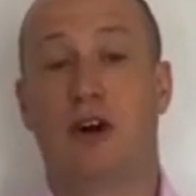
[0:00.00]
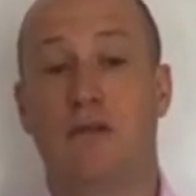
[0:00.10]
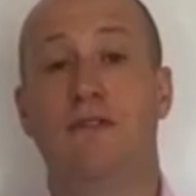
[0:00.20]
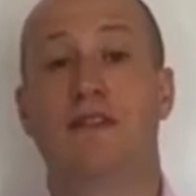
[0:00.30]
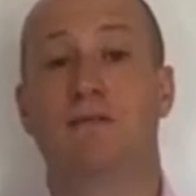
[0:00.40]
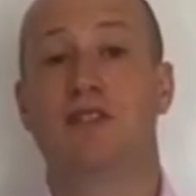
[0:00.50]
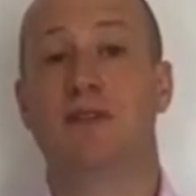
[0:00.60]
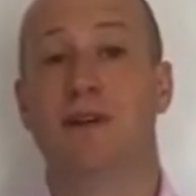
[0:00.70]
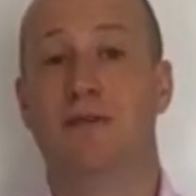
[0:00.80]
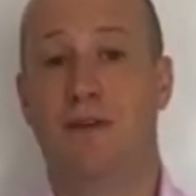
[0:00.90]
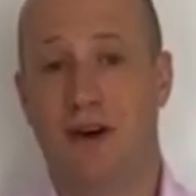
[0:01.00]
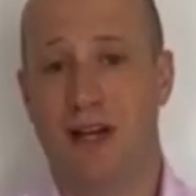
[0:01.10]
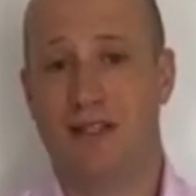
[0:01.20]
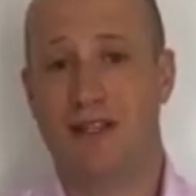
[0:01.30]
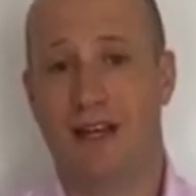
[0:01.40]
offer them some
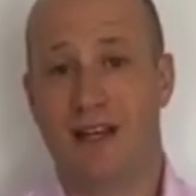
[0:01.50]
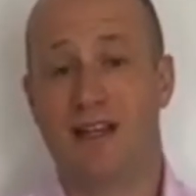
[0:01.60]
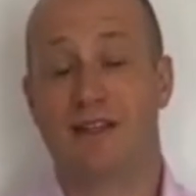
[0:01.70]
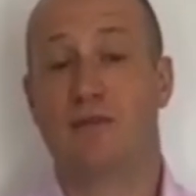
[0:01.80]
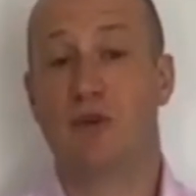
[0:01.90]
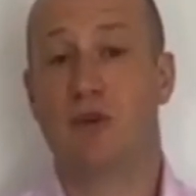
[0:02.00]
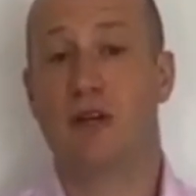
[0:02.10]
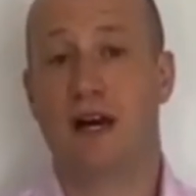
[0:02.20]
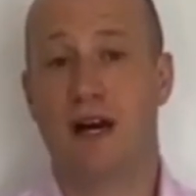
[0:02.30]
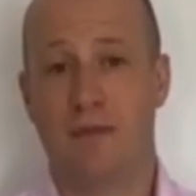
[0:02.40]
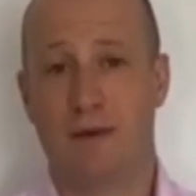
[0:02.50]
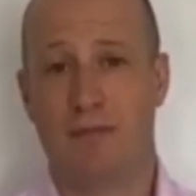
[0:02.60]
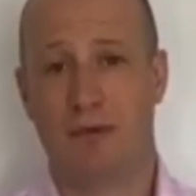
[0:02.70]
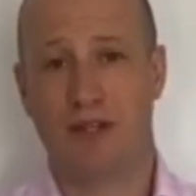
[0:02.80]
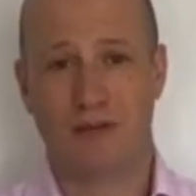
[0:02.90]
advice and get some good karma
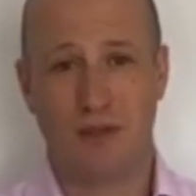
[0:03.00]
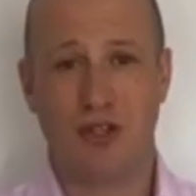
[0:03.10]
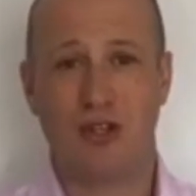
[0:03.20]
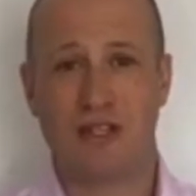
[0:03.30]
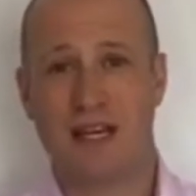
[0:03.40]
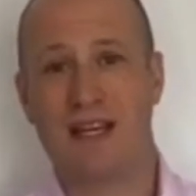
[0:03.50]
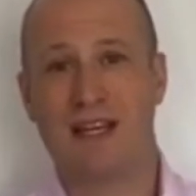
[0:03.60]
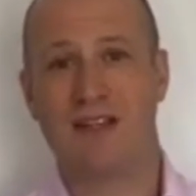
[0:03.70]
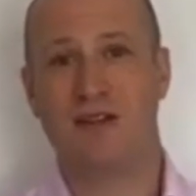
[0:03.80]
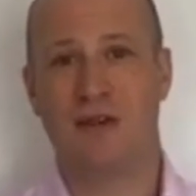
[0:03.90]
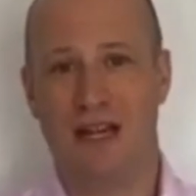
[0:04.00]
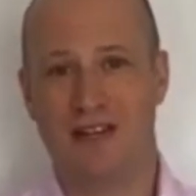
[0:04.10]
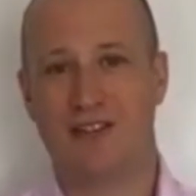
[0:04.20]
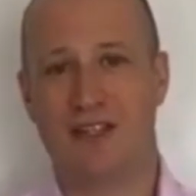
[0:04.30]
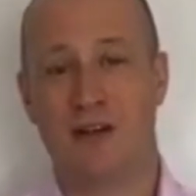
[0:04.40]
points which you can take into your
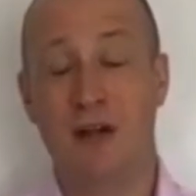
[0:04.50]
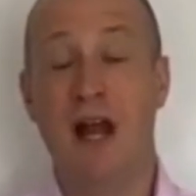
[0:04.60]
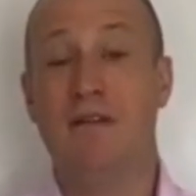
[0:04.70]
next deal